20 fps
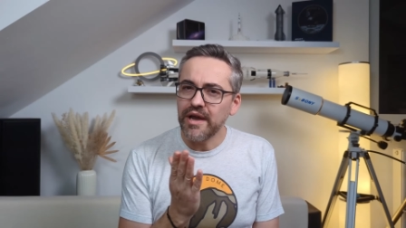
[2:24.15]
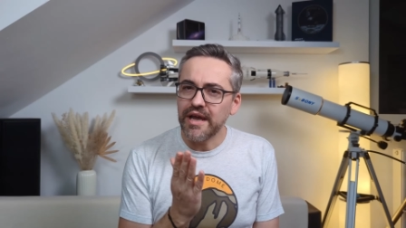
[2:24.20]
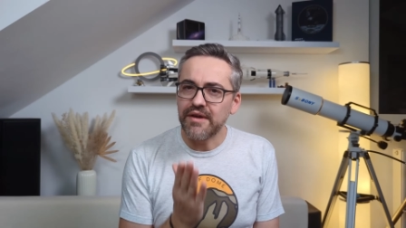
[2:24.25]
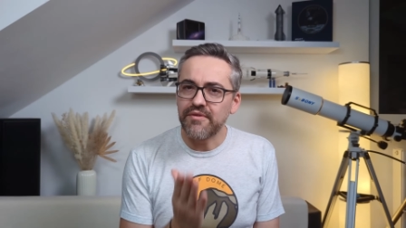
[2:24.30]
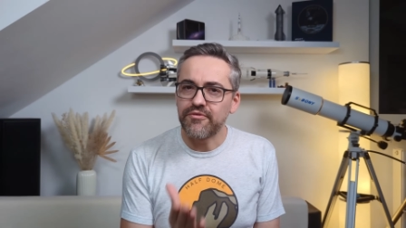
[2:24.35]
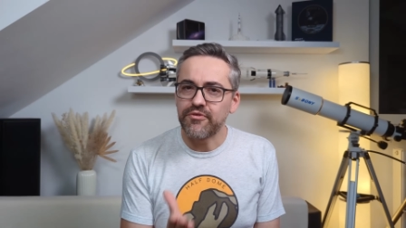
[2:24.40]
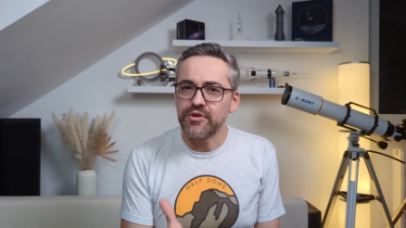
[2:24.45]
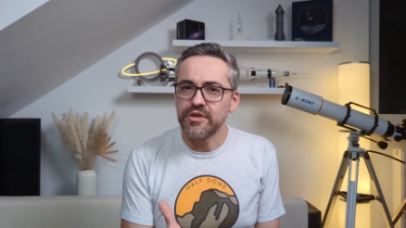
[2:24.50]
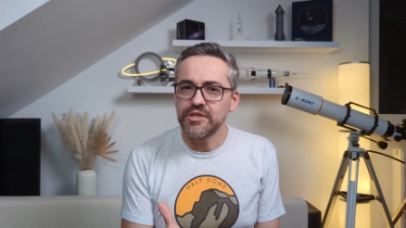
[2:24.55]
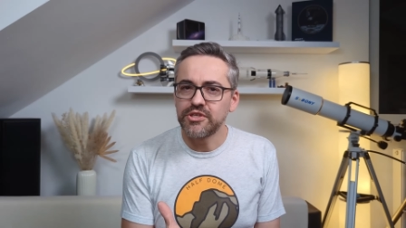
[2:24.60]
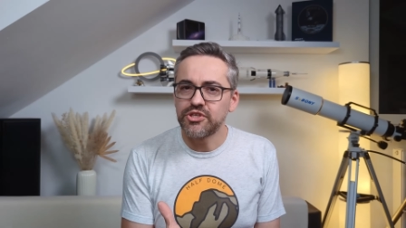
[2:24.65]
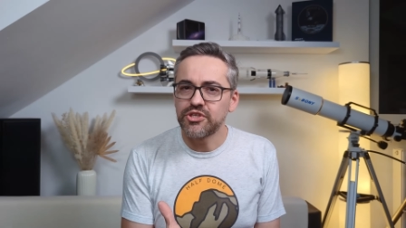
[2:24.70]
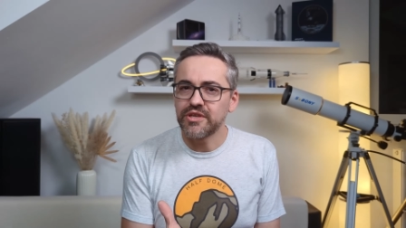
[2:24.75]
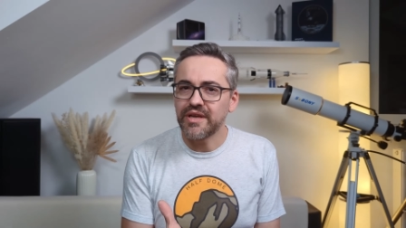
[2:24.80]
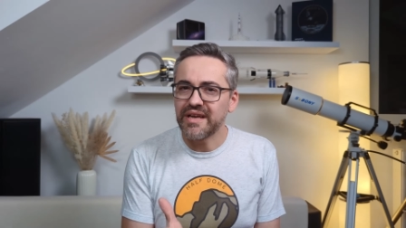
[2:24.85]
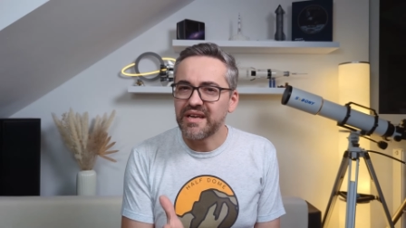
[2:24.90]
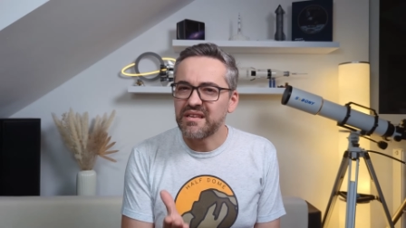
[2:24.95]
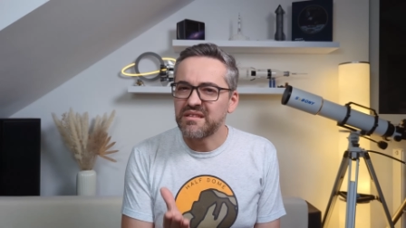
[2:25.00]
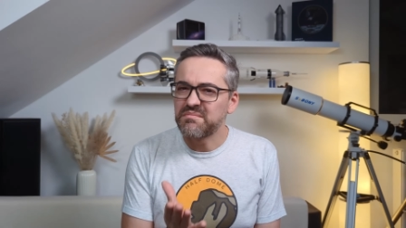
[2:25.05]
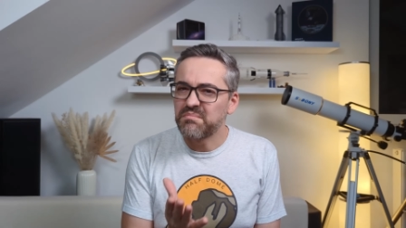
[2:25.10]
average
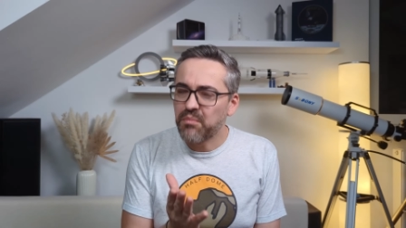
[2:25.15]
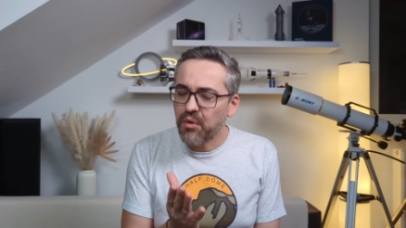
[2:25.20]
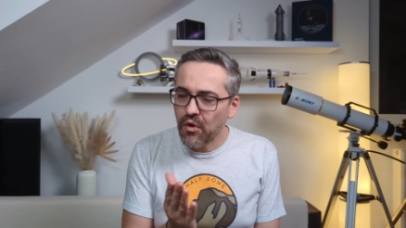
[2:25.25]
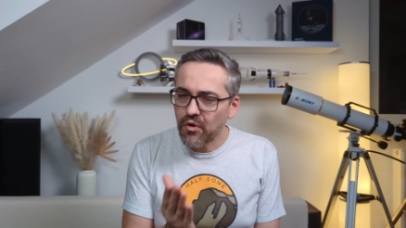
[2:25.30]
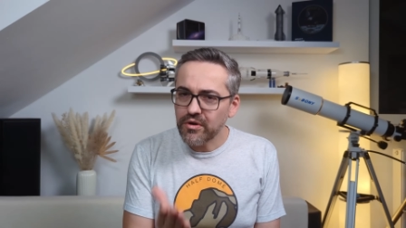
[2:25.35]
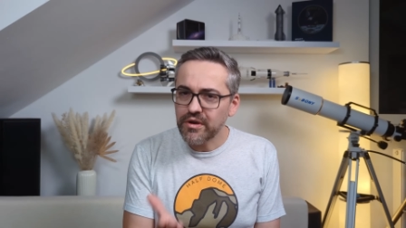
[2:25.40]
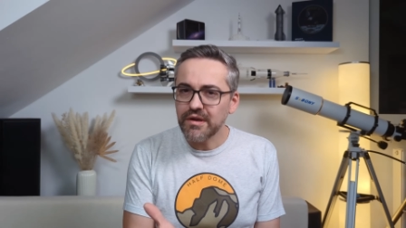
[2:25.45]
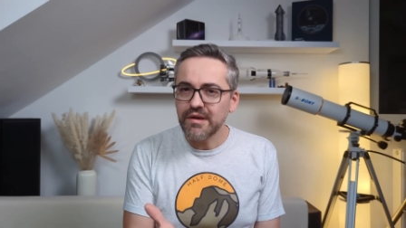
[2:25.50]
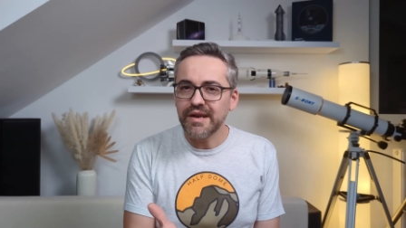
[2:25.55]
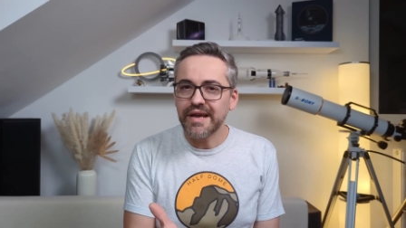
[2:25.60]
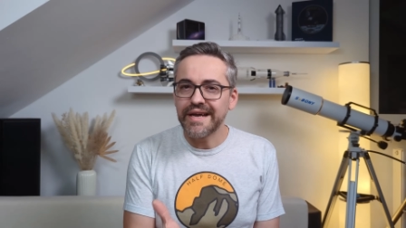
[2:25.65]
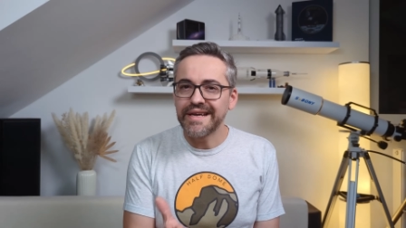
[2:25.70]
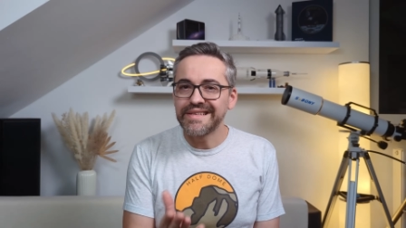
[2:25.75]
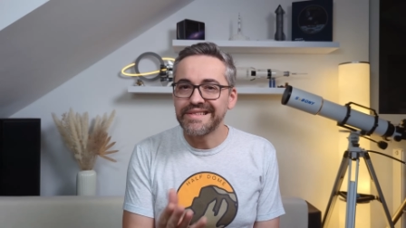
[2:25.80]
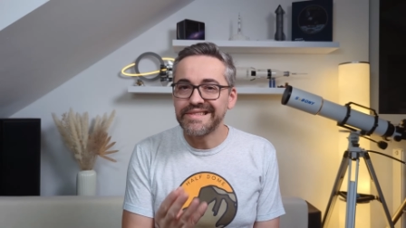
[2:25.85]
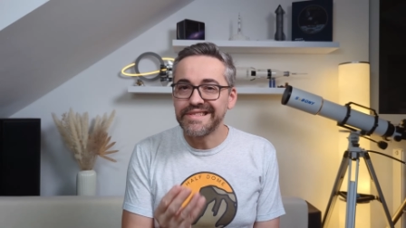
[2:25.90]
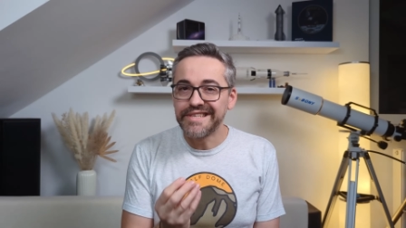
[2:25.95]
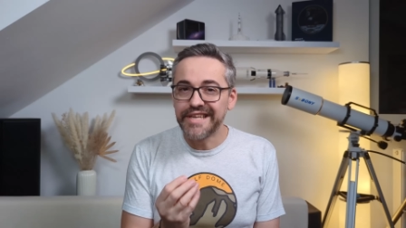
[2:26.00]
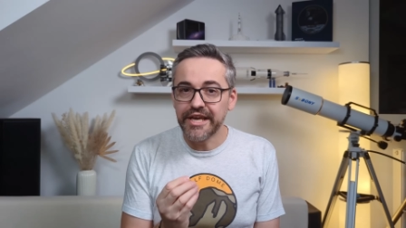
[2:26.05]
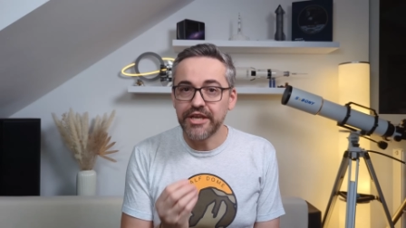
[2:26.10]
and
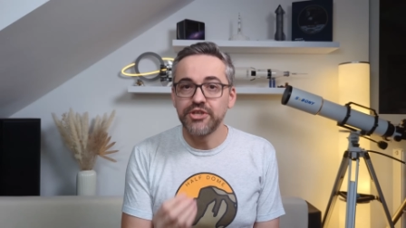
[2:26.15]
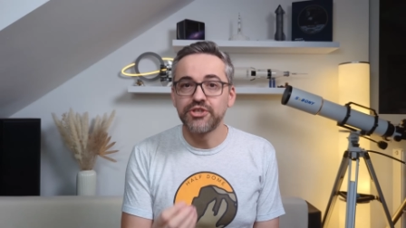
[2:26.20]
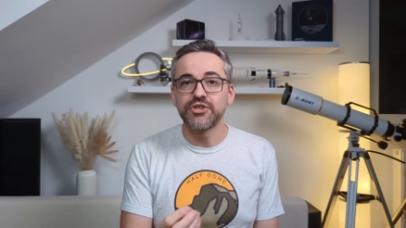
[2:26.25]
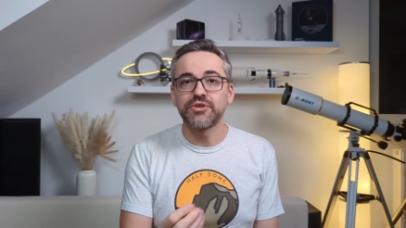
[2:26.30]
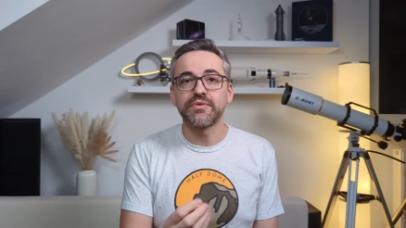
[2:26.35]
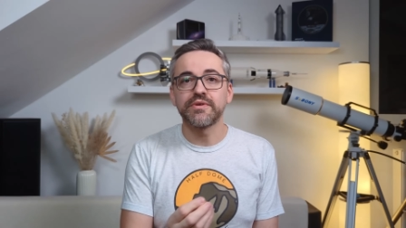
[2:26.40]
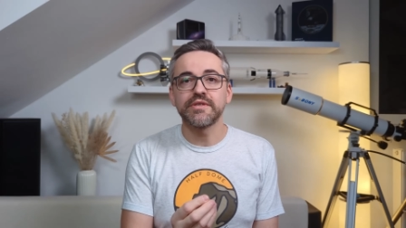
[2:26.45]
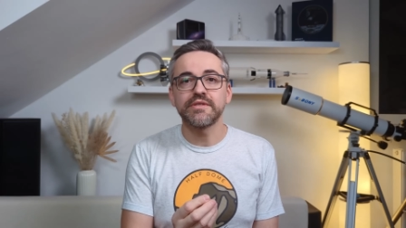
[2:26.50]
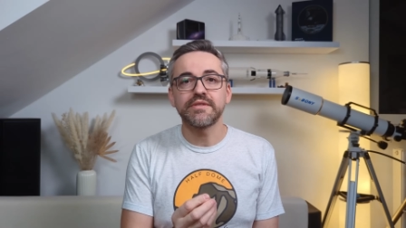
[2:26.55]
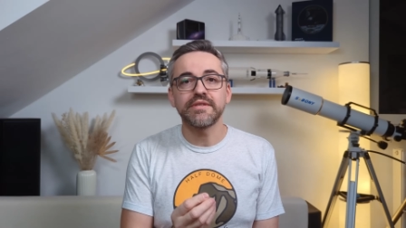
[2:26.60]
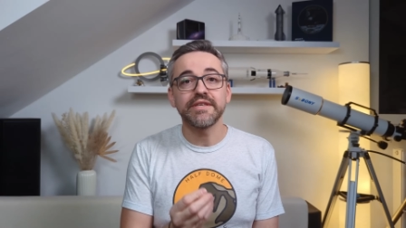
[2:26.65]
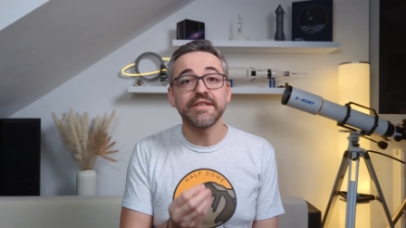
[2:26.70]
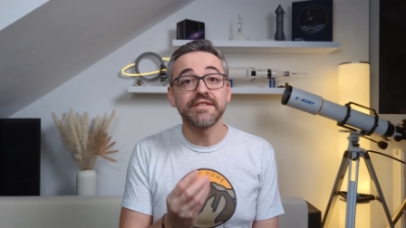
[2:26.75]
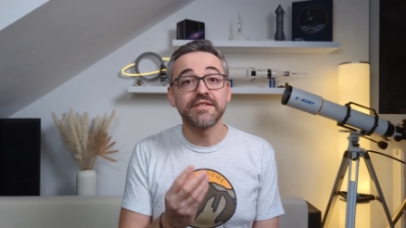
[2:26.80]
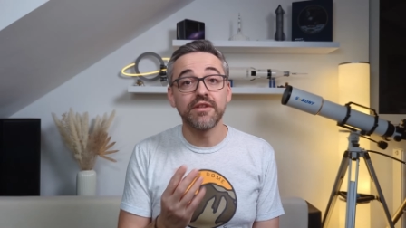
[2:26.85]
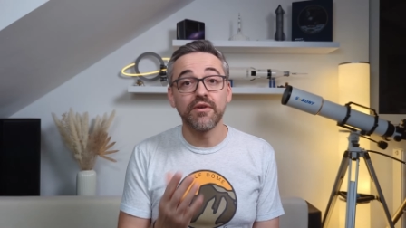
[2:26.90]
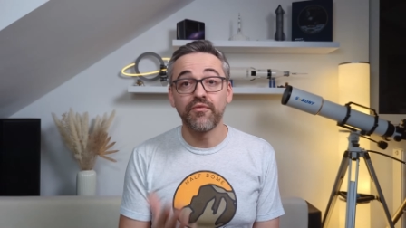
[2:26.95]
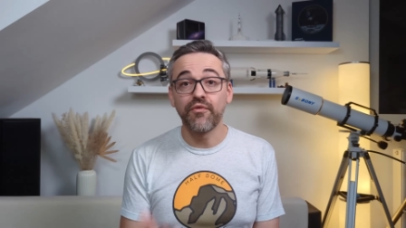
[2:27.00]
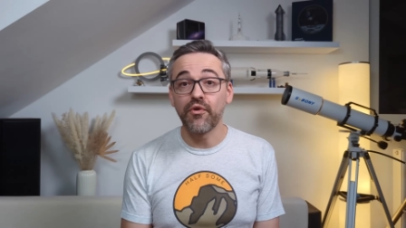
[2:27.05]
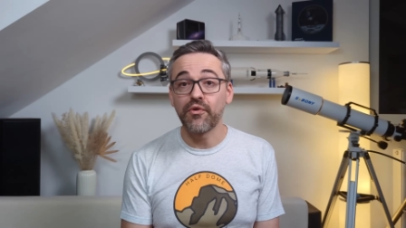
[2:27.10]
borderline dangerous is
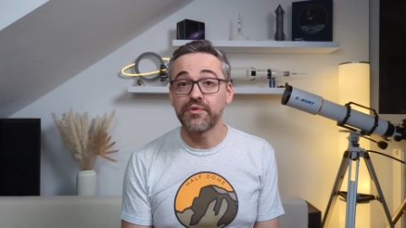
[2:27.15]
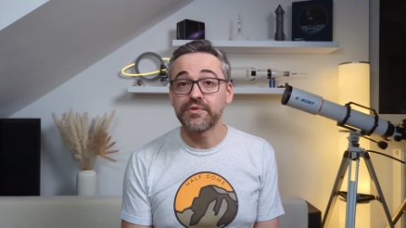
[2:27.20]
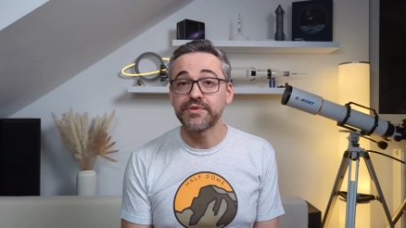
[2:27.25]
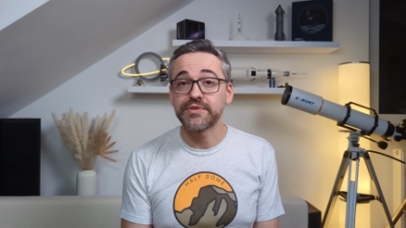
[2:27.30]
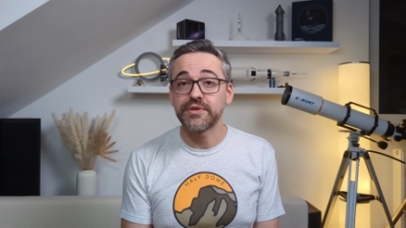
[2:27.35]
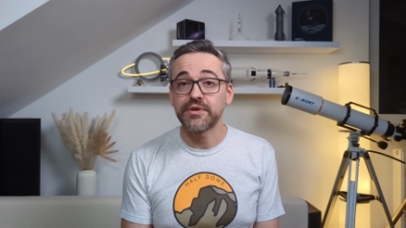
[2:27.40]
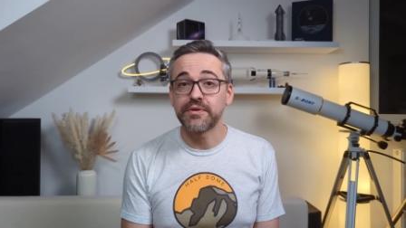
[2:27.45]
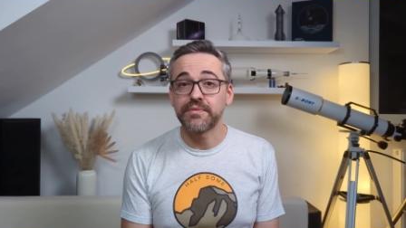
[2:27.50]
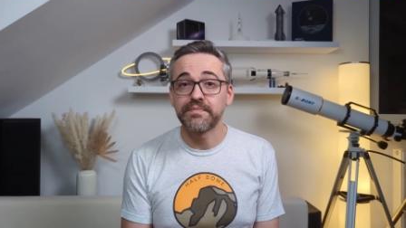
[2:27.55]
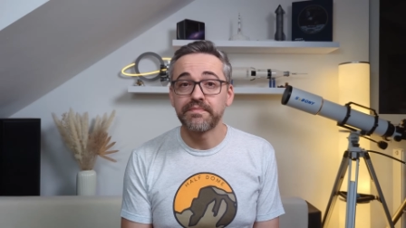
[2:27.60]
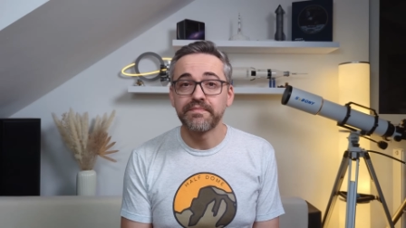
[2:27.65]
the focuser.